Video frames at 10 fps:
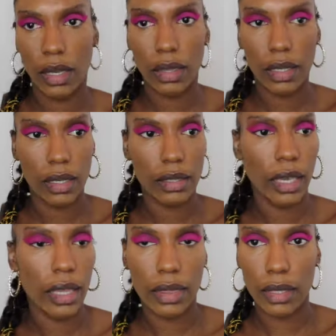And then I'll
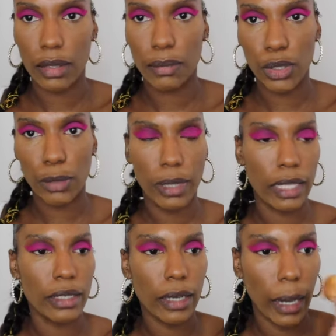get the beauty
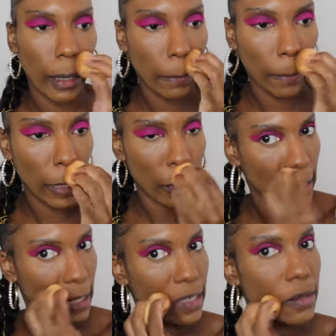blender and blend
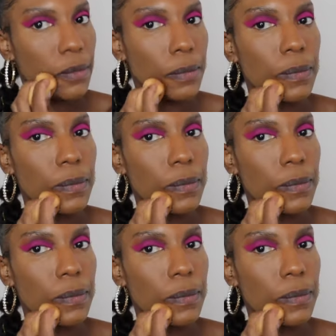it in.